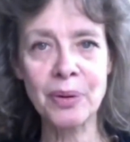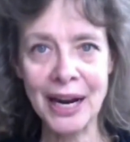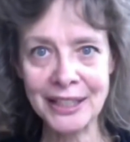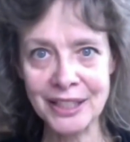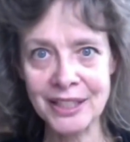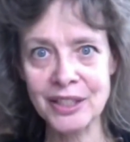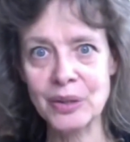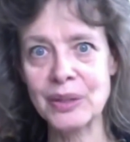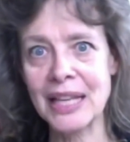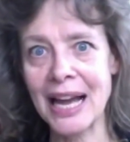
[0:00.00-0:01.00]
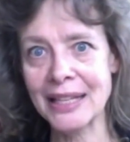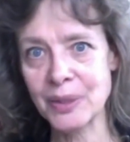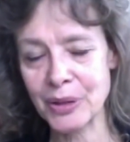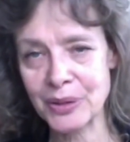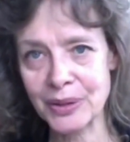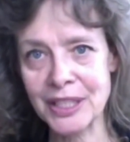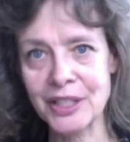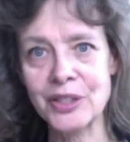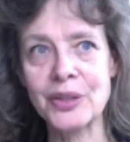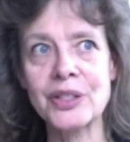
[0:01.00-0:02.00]
practices use that, spiritual
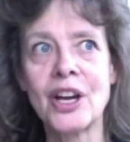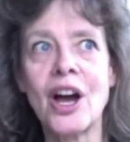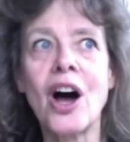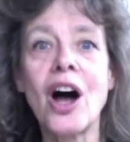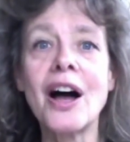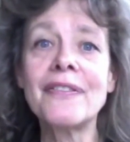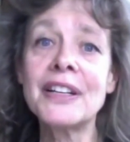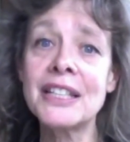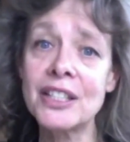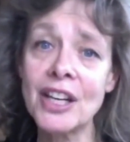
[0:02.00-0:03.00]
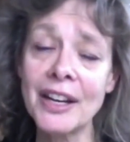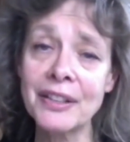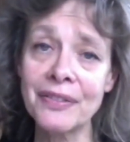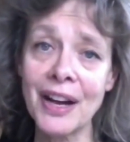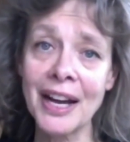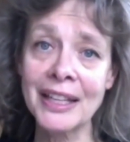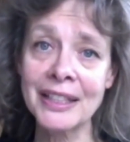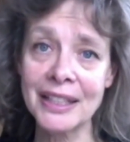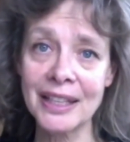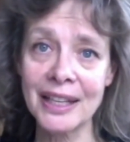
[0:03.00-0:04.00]
teachers. Often it's not
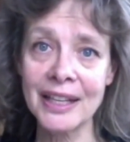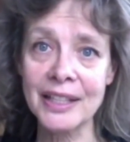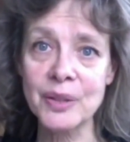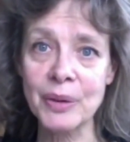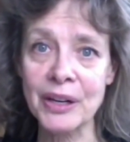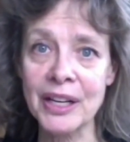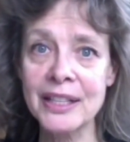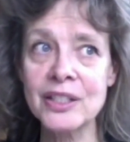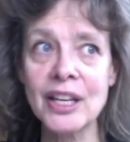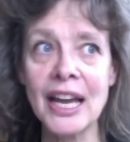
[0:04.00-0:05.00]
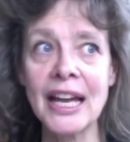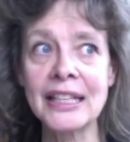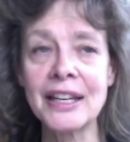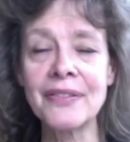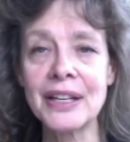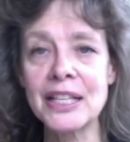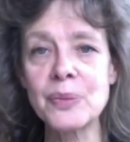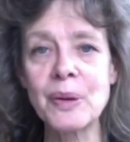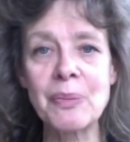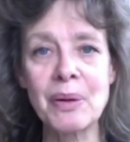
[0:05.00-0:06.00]
defined in experience, and if it
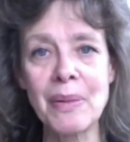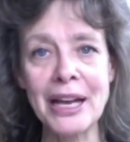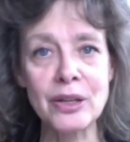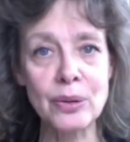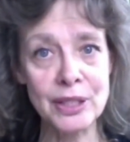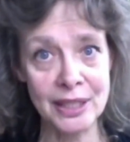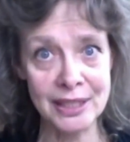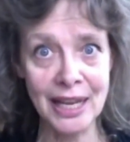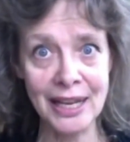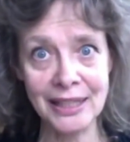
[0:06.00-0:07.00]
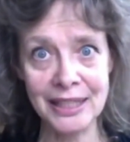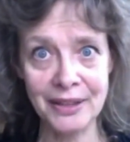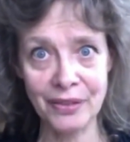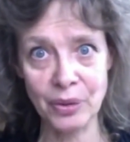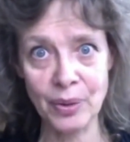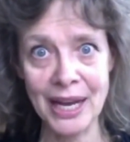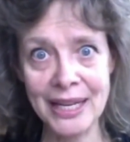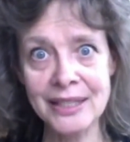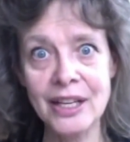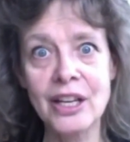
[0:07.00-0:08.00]
is, people might use it slightly different
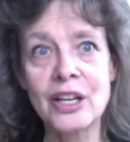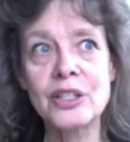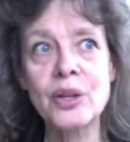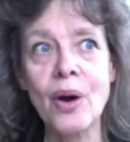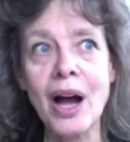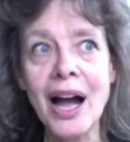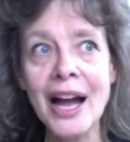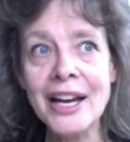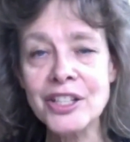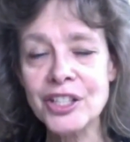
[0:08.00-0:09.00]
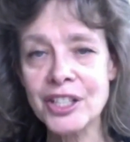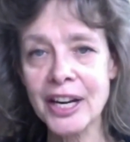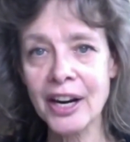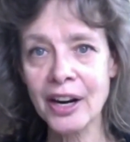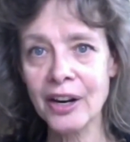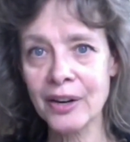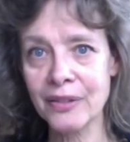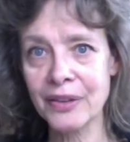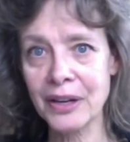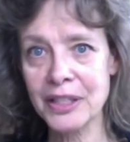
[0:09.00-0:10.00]
ways. So I
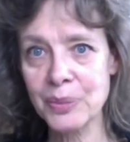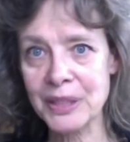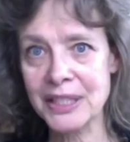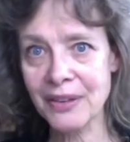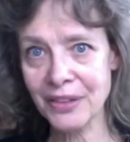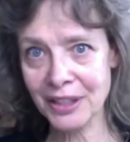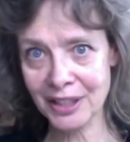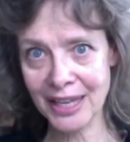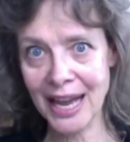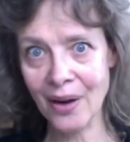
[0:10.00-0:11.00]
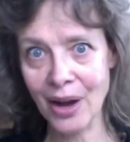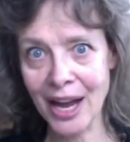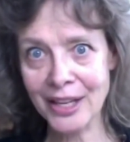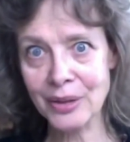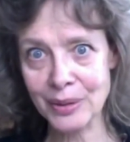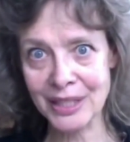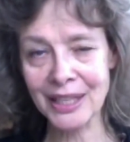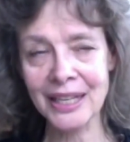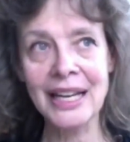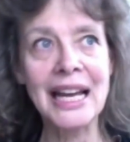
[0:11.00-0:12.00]
share very specifically how I use
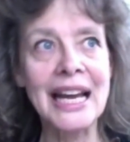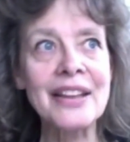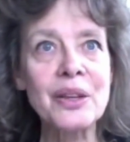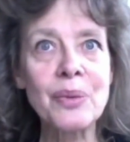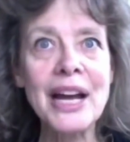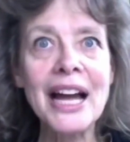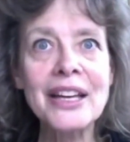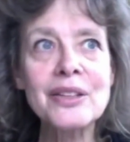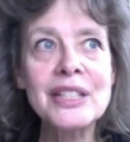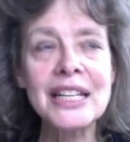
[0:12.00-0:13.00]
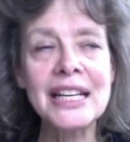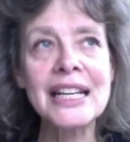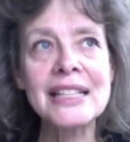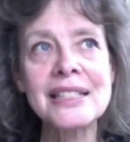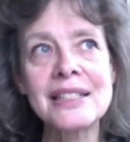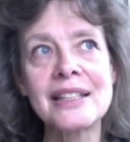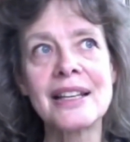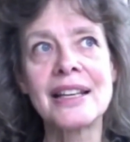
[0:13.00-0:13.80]
it, and the way I use it is